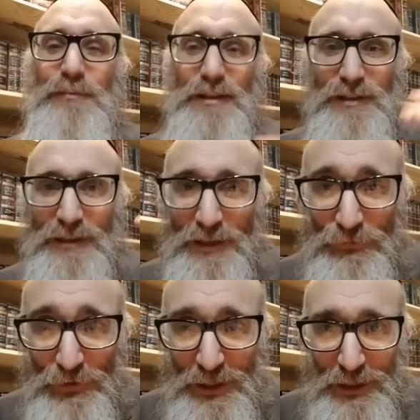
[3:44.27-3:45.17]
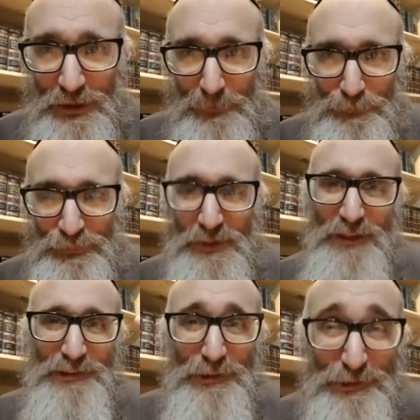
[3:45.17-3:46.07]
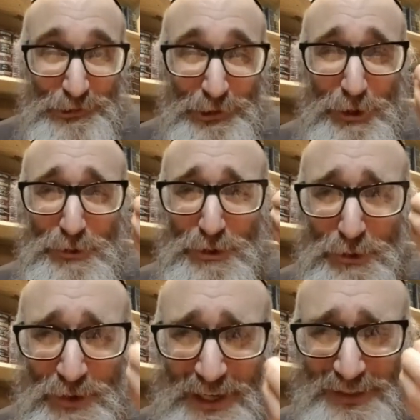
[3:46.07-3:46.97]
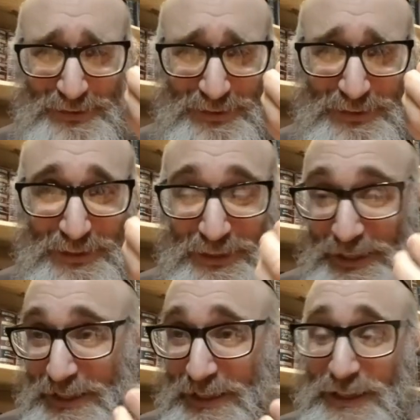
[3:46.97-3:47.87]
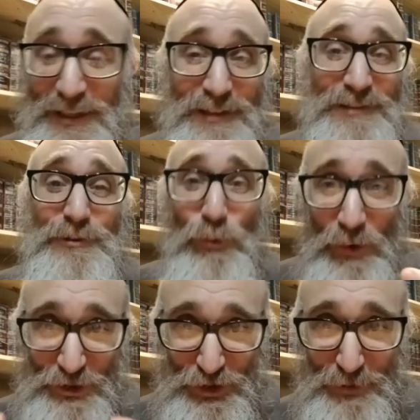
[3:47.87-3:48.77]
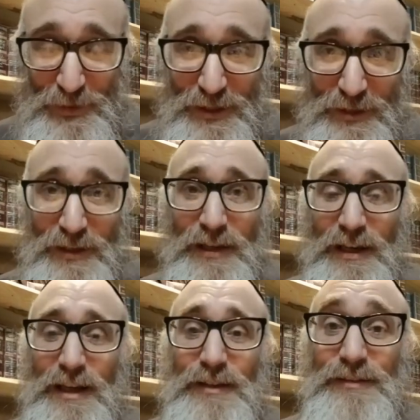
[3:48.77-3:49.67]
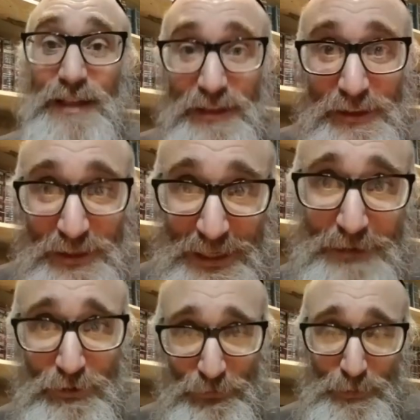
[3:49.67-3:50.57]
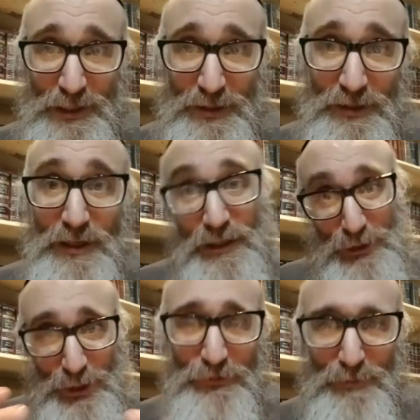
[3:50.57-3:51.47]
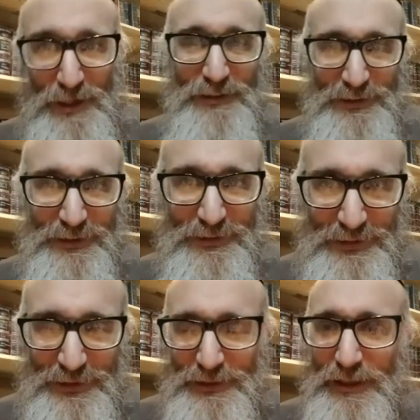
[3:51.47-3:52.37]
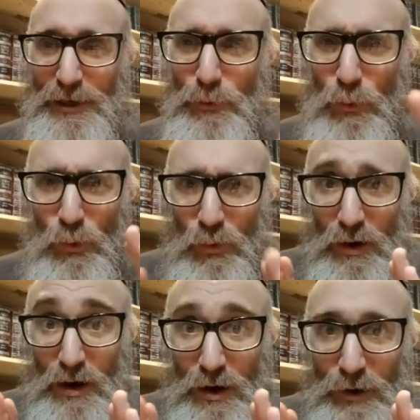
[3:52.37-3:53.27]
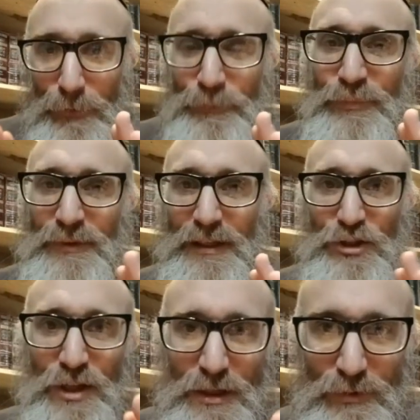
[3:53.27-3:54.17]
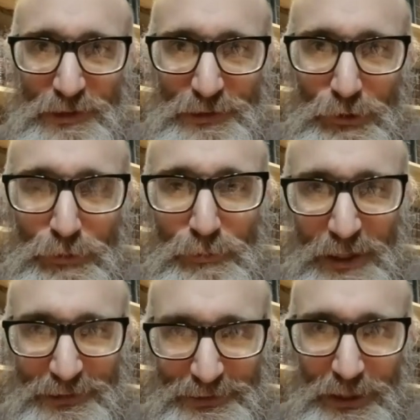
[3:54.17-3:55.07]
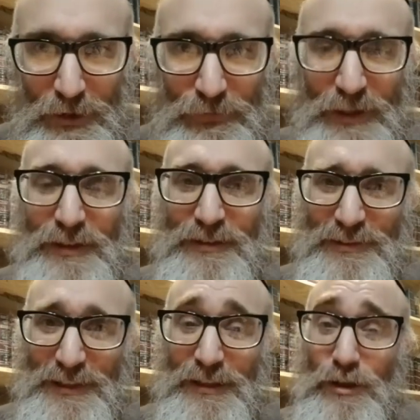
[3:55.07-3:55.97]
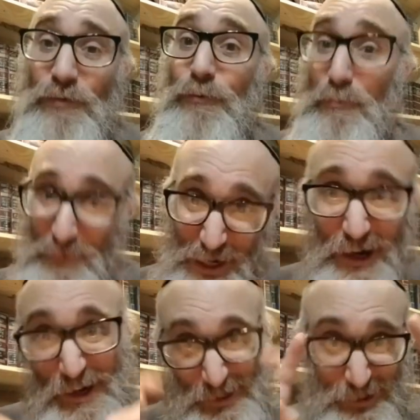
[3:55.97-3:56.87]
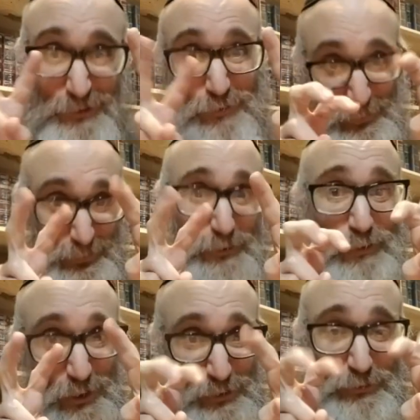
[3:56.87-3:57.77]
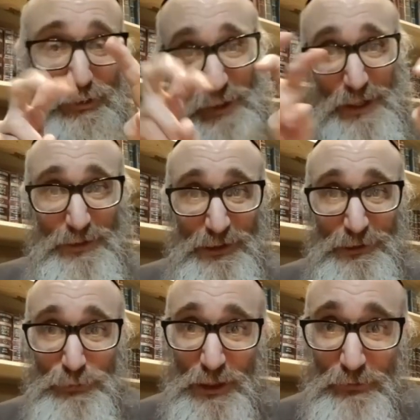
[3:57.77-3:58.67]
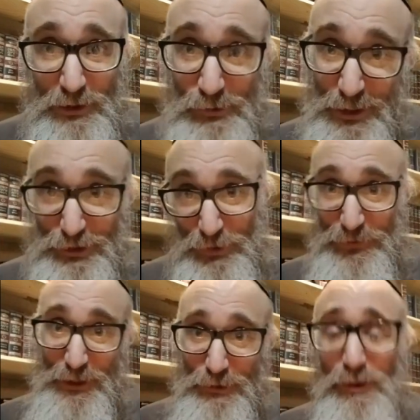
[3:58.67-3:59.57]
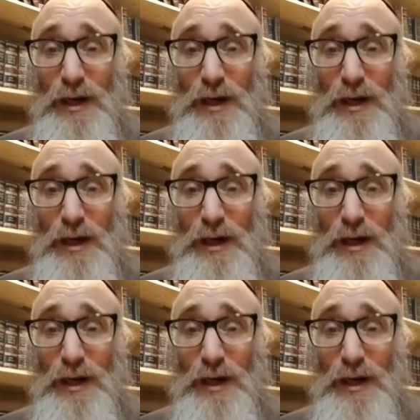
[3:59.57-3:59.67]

but if he is so great, and He is watching me and taking care of me and loving me, etc., etc. Wow! That generates on myself an understanding of my quote unquote greatness, whatever great you think you